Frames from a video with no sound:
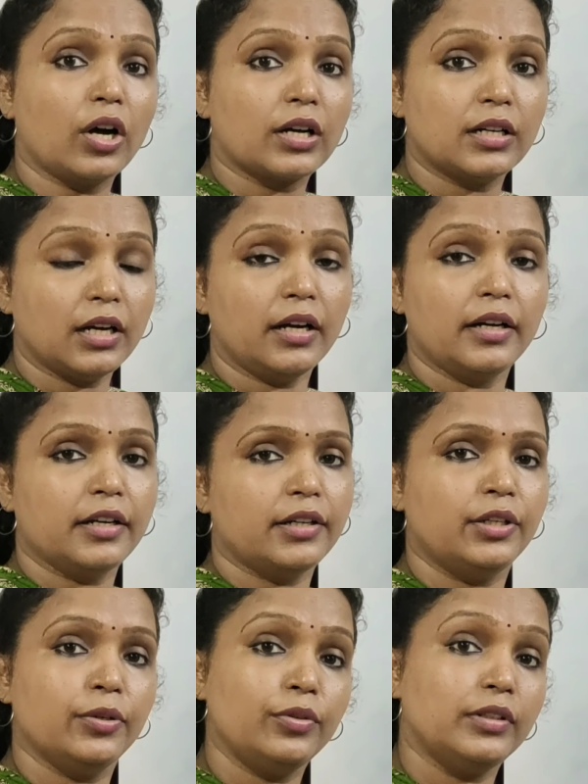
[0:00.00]

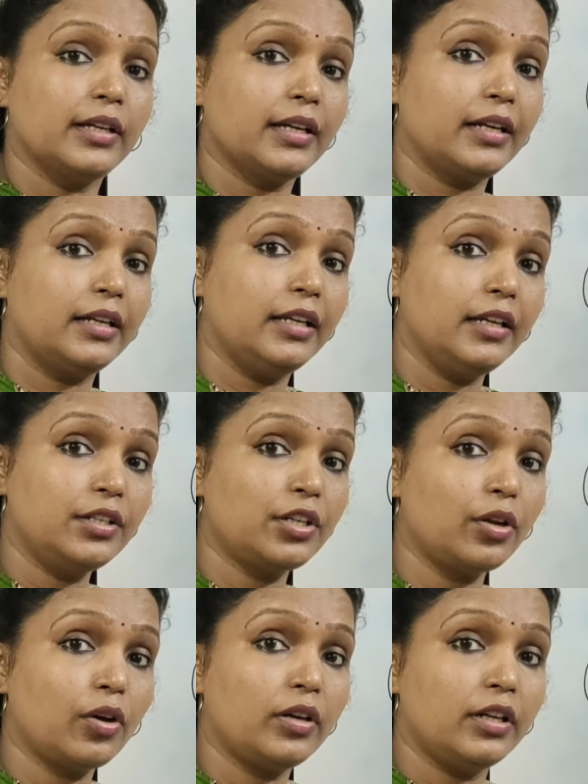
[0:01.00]
occurred due to the
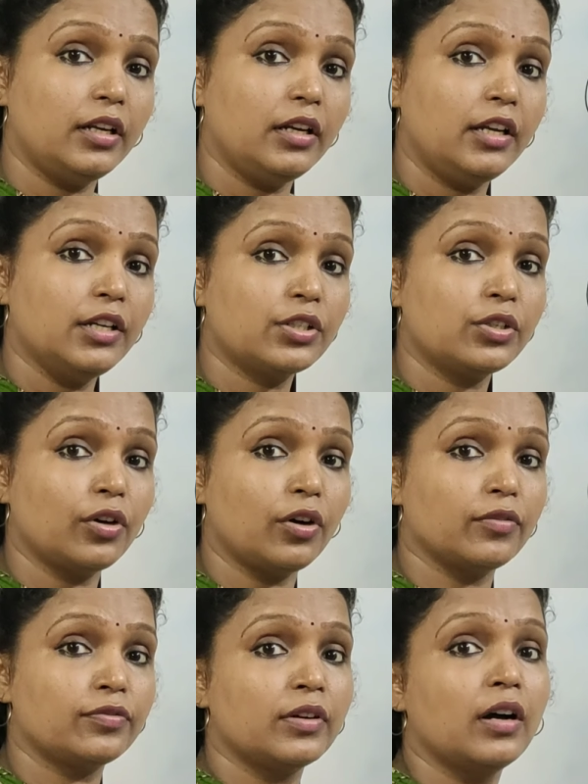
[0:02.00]
addition or deletion
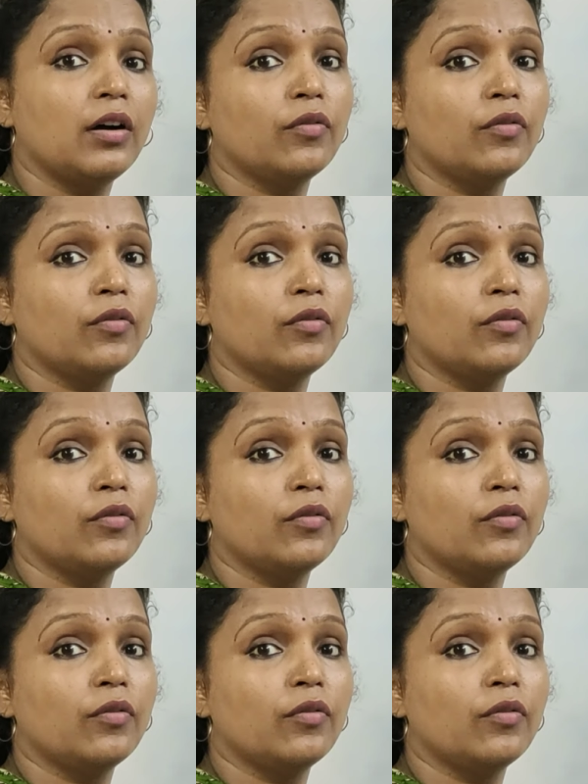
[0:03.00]
of